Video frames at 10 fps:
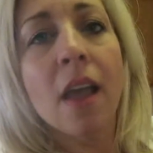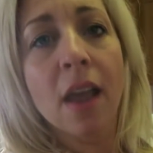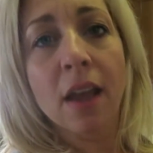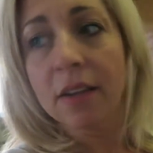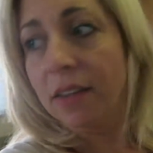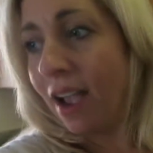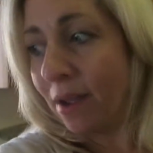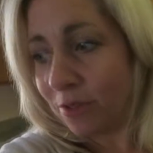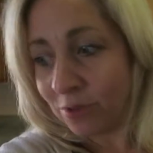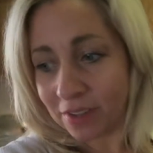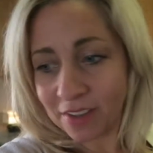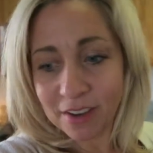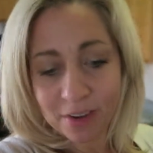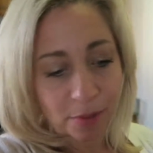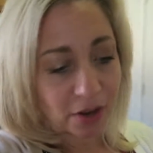And yeah, I'm so
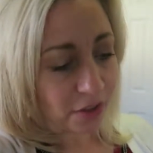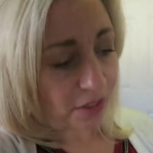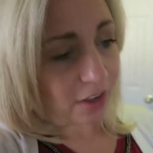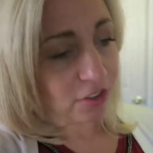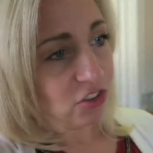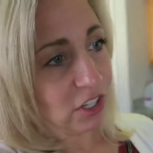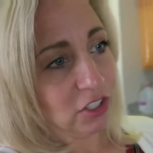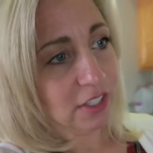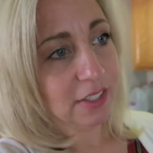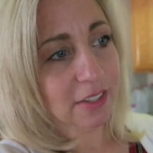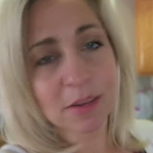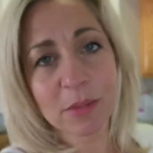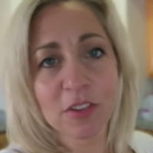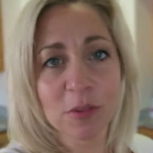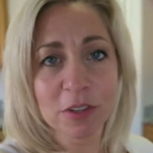excited about all the house changes. It's gonna
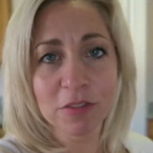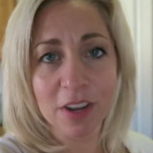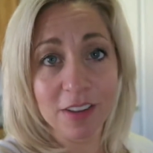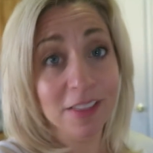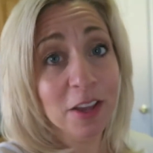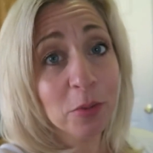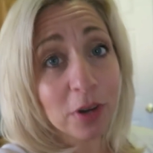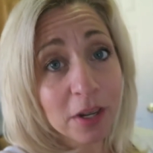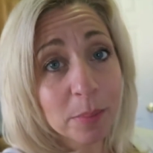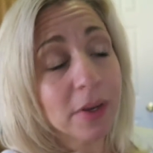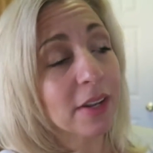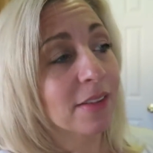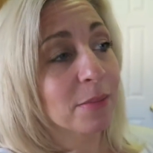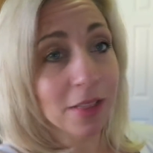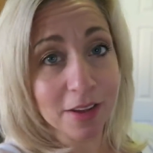be so much fun. It's a lot of work, but
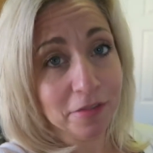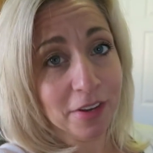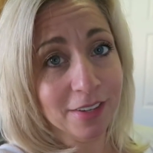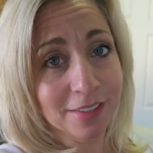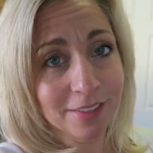it's gonna be a lot of fun.